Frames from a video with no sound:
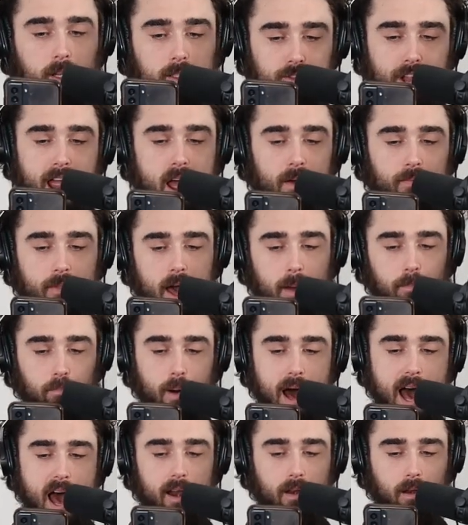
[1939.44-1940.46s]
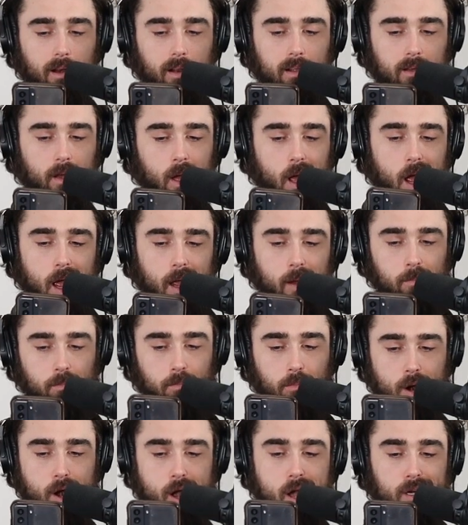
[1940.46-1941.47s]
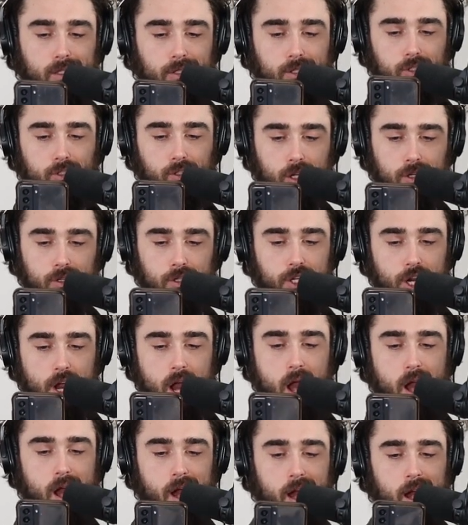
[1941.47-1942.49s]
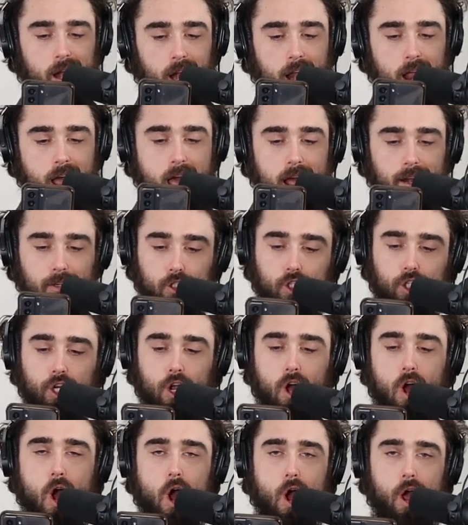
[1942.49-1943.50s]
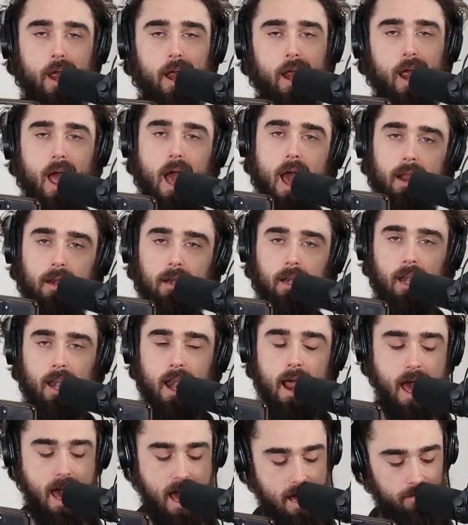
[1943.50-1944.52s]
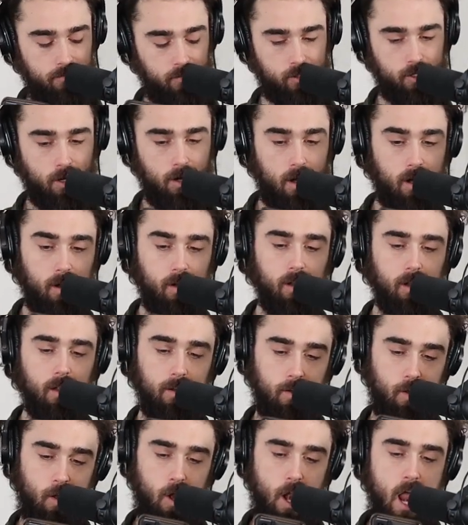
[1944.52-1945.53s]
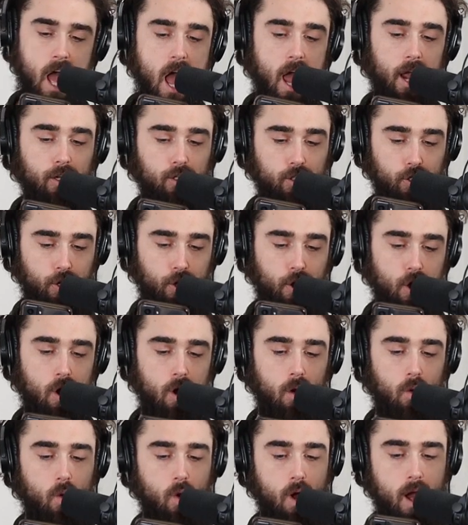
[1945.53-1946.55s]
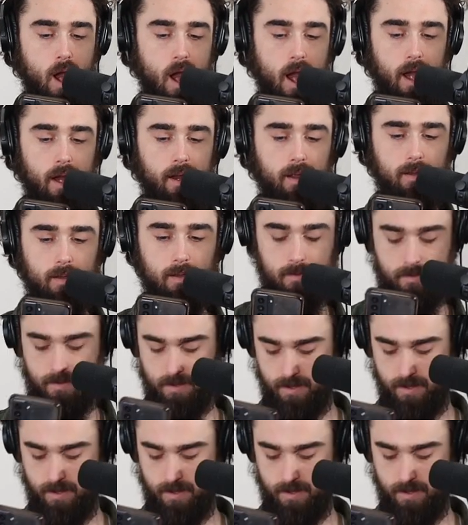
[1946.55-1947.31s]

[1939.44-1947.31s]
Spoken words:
Put down that bottle, embrace the day, let joy and laughter light your way.